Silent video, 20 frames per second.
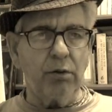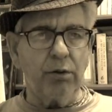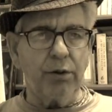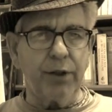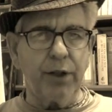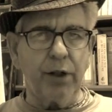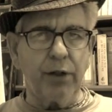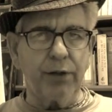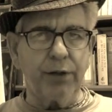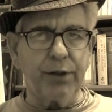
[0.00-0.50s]

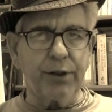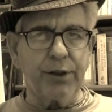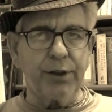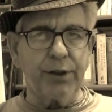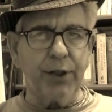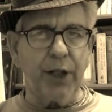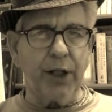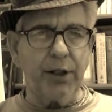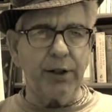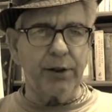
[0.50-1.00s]
without the
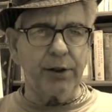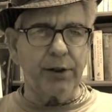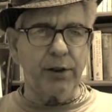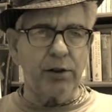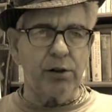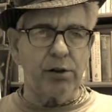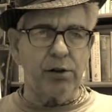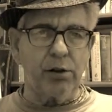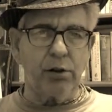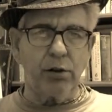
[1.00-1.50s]

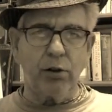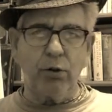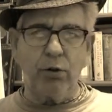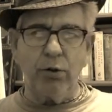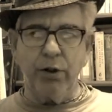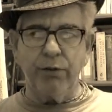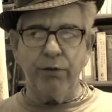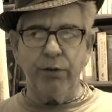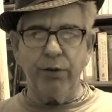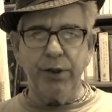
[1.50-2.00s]
slightest
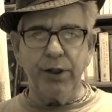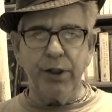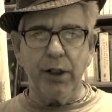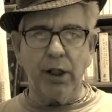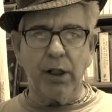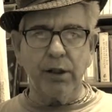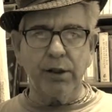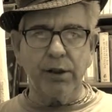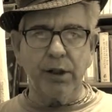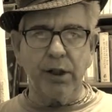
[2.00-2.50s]
quiver
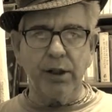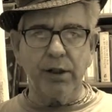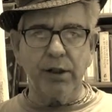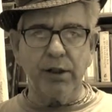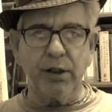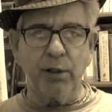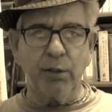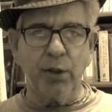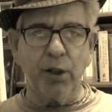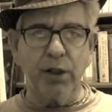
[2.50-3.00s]
the
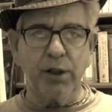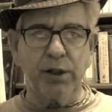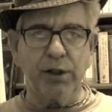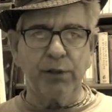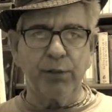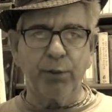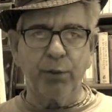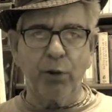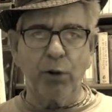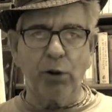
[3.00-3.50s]

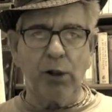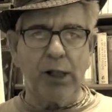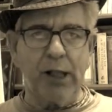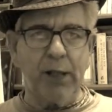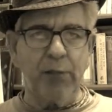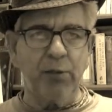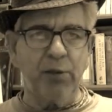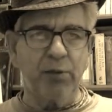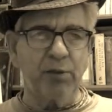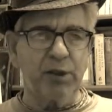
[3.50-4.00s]
anti-Semites have
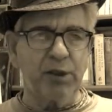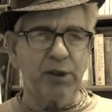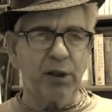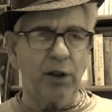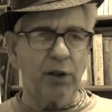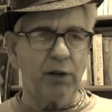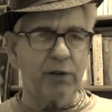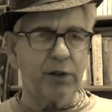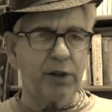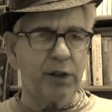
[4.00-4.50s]
proclaimed
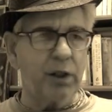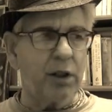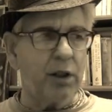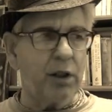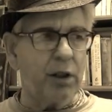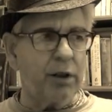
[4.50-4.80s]
themselves